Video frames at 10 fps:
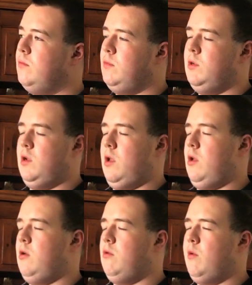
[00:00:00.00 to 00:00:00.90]
We
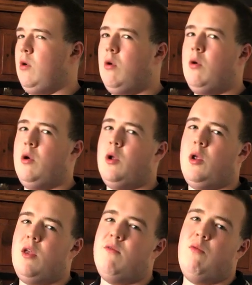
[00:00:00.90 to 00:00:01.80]
all only
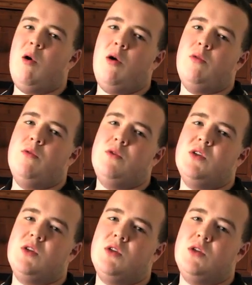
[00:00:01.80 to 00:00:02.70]
live
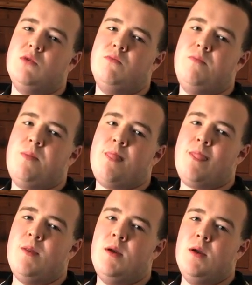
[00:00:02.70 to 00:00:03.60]
once.
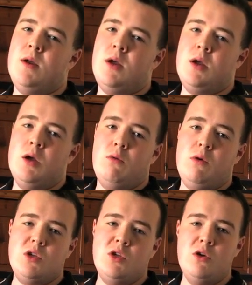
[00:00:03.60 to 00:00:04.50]

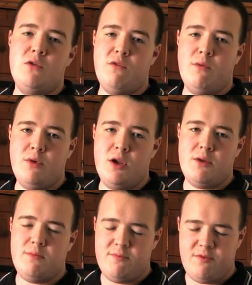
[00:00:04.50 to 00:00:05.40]
What's new from
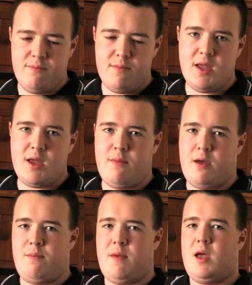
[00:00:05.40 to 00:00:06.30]
me, you
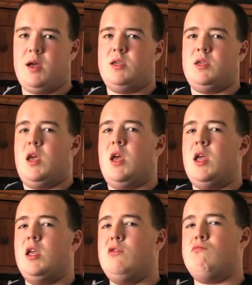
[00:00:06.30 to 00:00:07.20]
might be
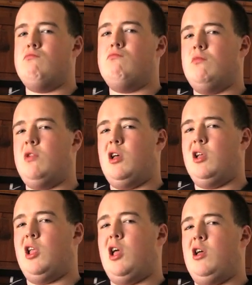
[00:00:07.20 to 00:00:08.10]
asking? Not
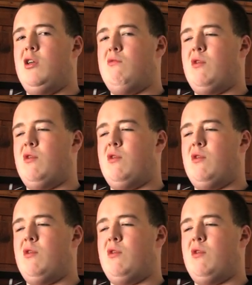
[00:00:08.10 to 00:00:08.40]
a lot.